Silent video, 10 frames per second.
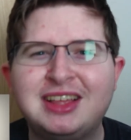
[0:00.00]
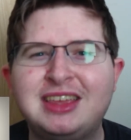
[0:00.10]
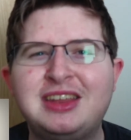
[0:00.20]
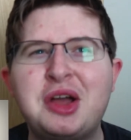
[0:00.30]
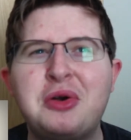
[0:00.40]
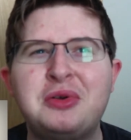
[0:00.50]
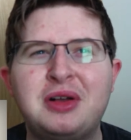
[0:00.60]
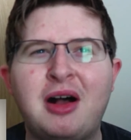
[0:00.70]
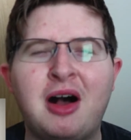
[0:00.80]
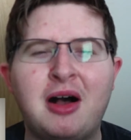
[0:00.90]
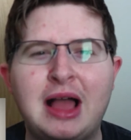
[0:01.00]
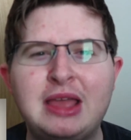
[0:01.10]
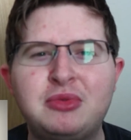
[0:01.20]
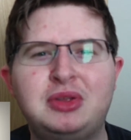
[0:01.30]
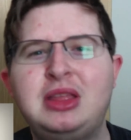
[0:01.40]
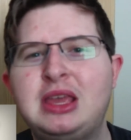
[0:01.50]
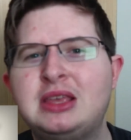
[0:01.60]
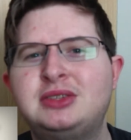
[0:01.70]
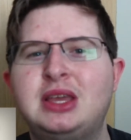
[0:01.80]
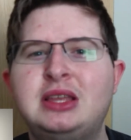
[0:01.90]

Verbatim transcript: you know, uh, it really is.